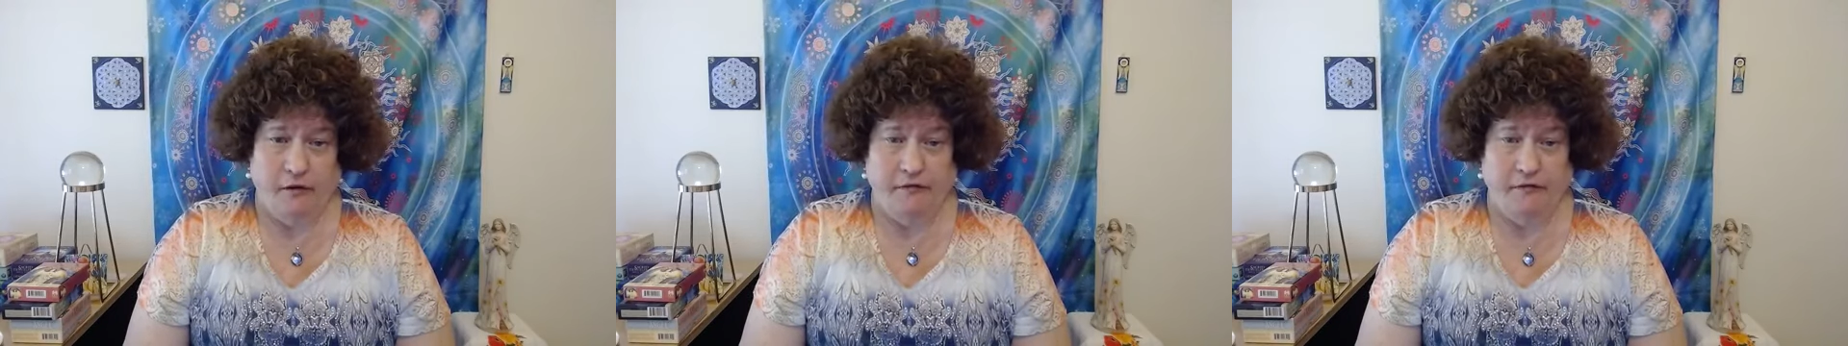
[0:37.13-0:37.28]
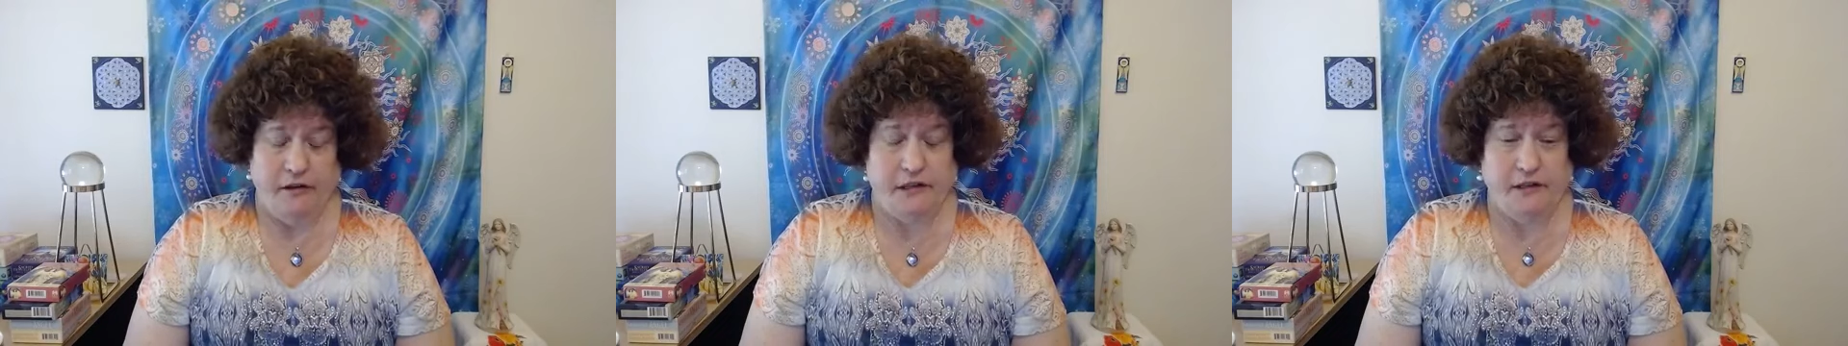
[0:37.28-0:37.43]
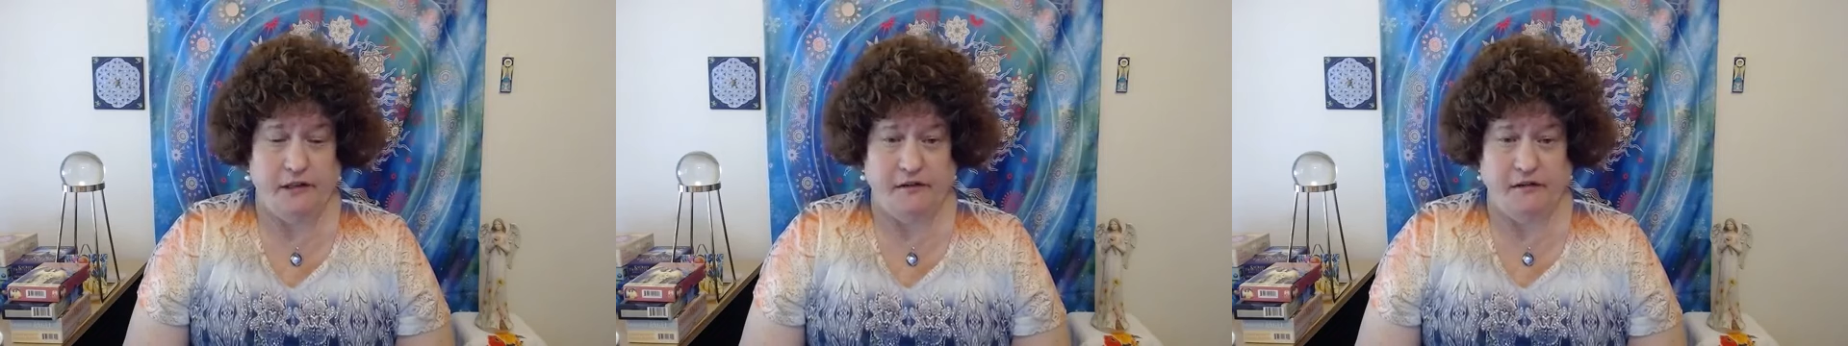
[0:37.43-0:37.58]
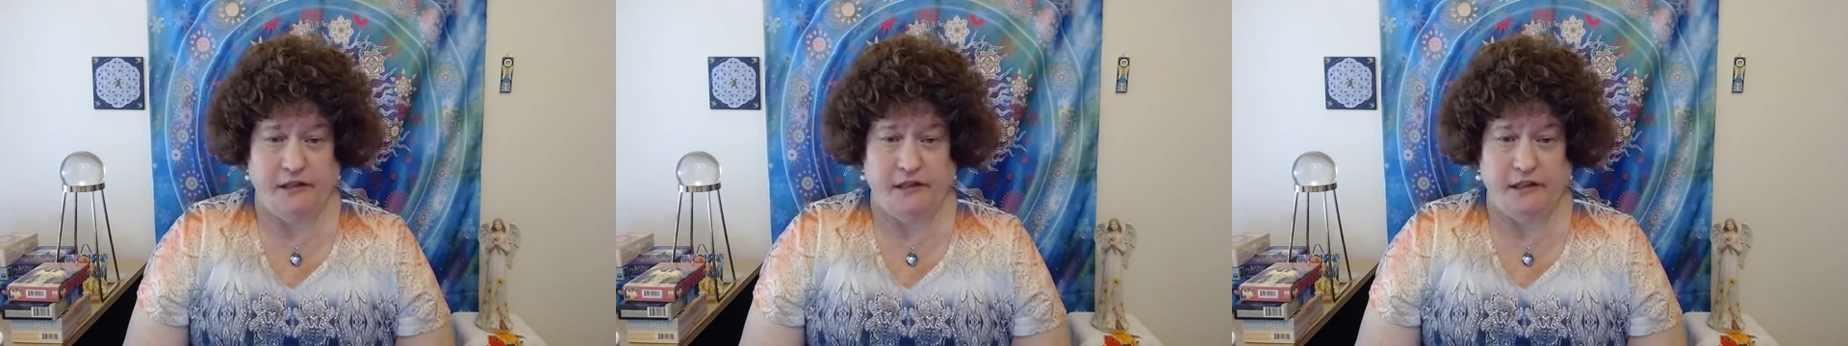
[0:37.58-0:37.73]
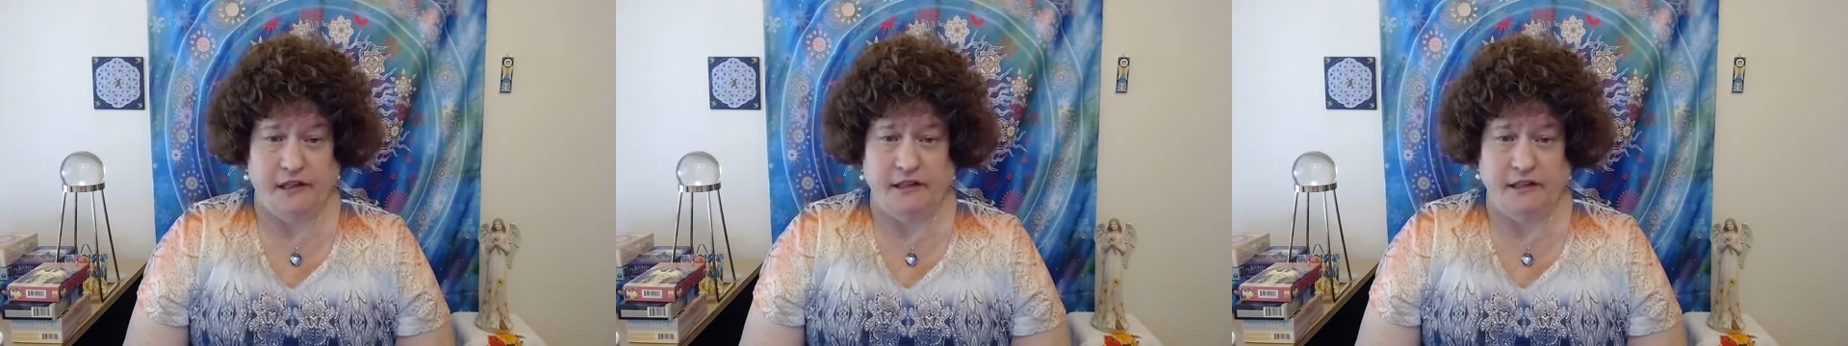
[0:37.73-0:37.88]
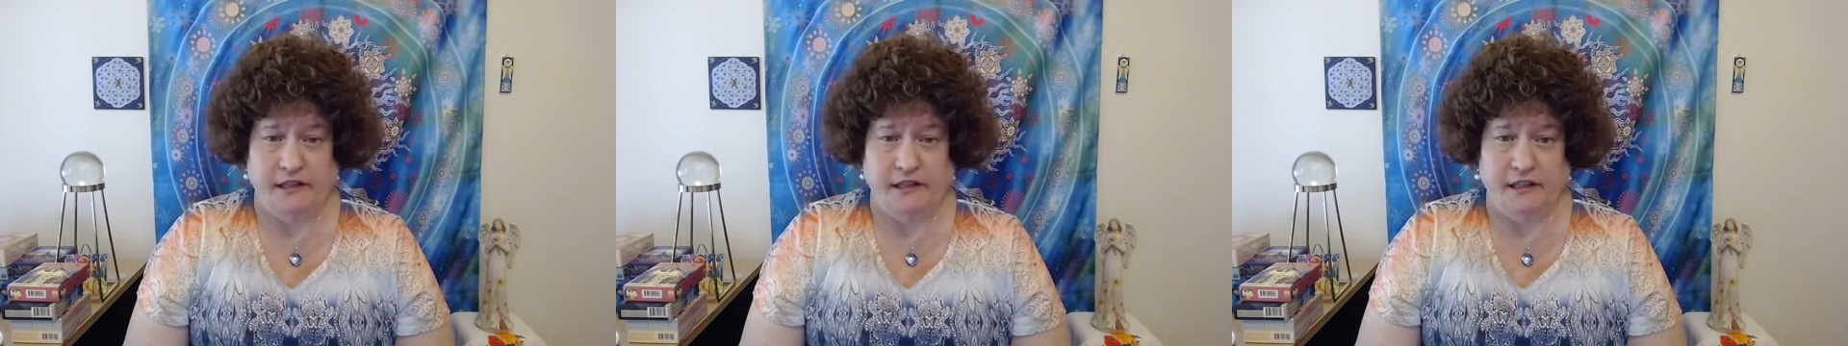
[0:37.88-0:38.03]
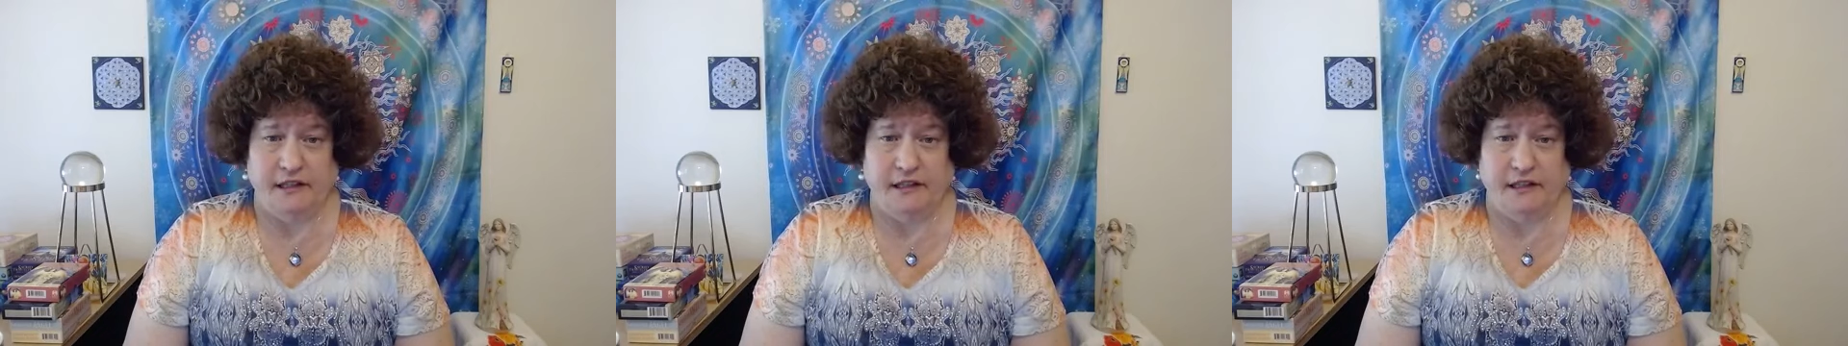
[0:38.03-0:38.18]
physical
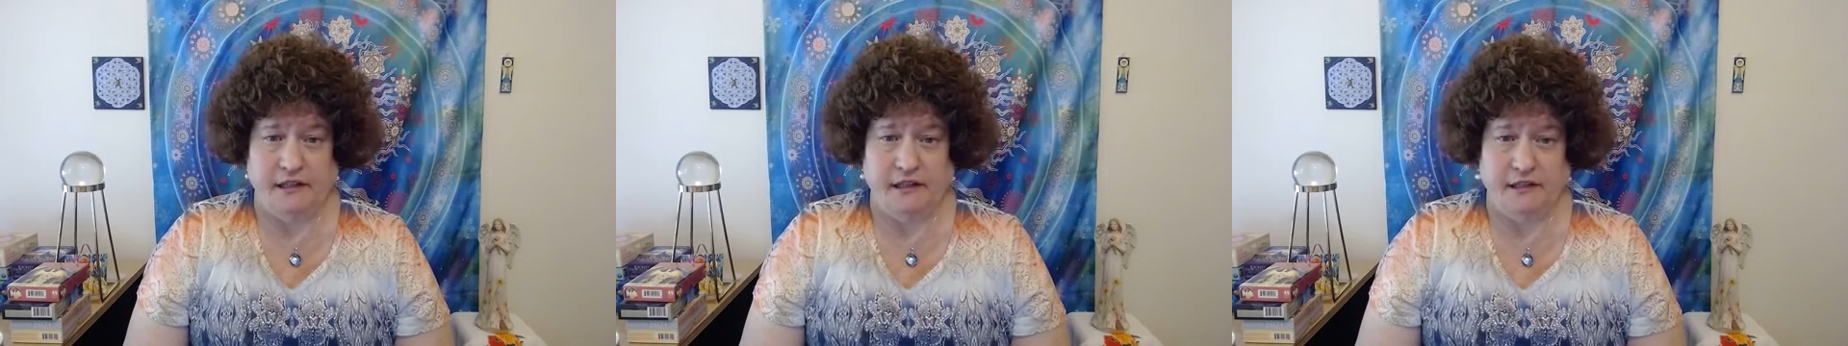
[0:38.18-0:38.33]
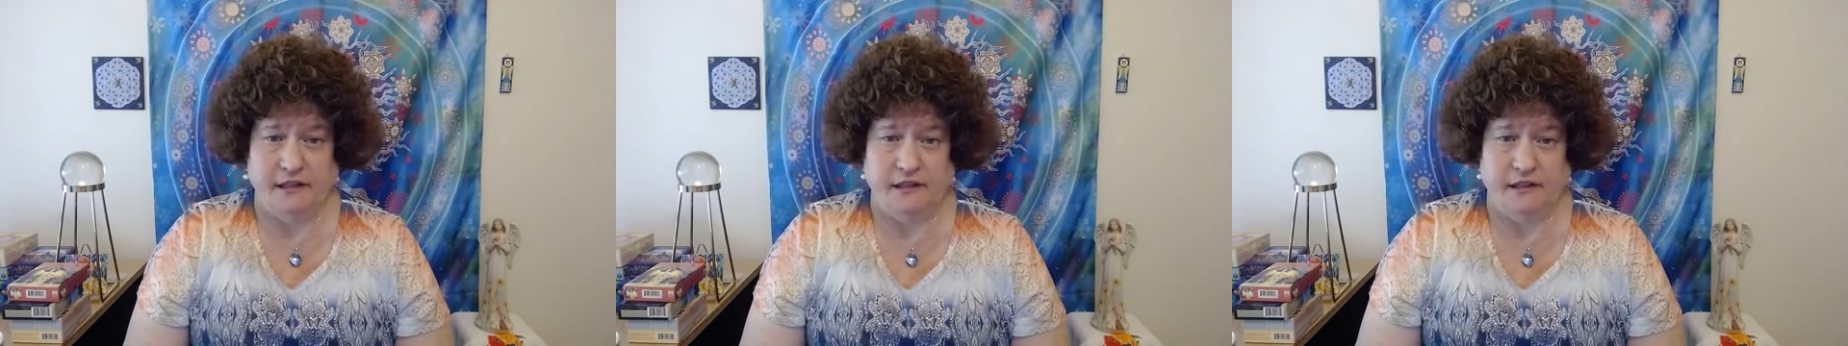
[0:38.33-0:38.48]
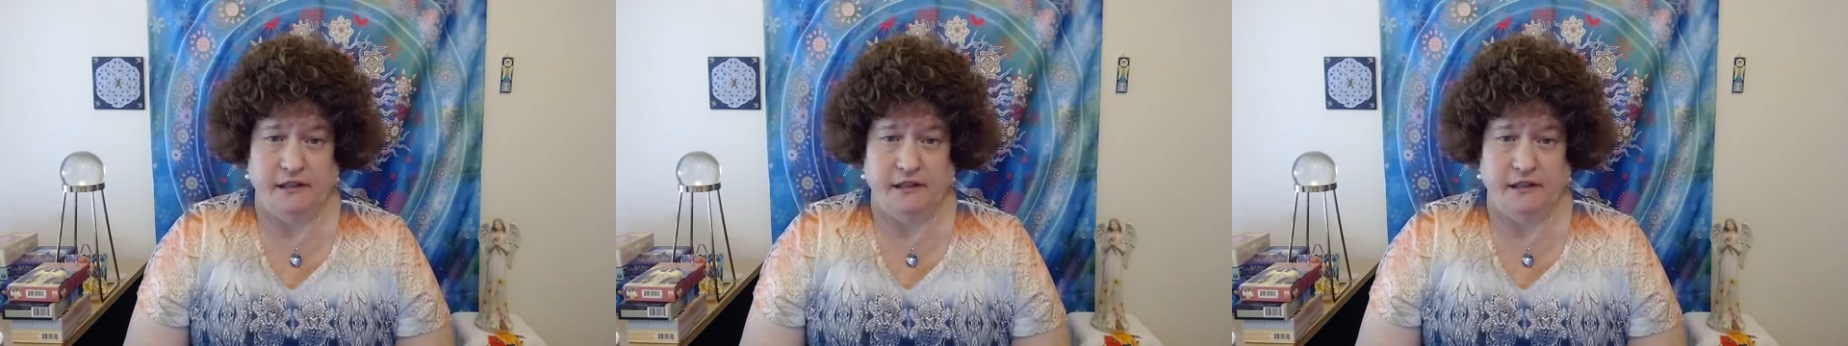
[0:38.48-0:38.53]
senses.